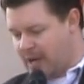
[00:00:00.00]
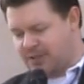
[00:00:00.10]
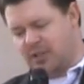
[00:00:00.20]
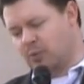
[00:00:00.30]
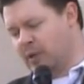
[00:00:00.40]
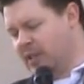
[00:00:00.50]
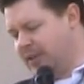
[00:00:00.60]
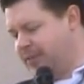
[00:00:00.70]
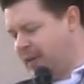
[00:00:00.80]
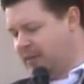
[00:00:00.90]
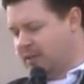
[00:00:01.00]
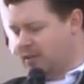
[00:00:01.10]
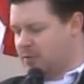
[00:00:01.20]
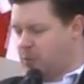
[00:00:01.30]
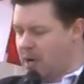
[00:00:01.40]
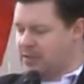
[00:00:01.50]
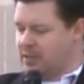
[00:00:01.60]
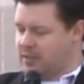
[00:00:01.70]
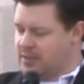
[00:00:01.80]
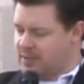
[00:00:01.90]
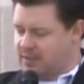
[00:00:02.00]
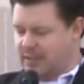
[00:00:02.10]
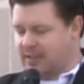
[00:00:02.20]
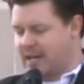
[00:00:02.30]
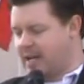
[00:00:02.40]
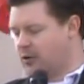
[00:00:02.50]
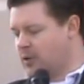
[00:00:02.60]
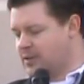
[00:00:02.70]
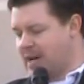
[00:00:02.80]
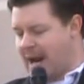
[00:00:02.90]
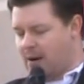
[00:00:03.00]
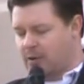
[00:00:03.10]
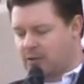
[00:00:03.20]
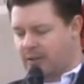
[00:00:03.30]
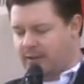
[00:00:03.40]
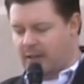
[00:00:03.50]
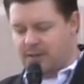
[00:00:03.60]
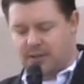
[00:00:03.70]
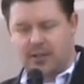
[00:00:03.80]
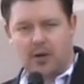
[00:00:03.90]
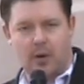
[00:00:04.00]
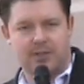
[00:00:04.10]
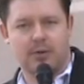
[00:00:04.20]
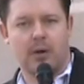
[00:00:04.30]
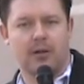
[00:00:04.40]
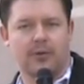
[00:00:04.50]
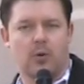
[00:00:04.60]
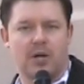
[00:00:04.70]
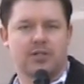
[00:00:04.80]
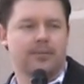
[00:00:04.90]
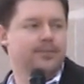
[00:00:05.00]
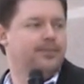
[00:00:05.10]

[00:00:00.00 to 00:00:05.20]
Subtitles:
Casey, you really think that this president is a dictator or a tyrant or anything else? I'll tell you what, it's an irrelevant question.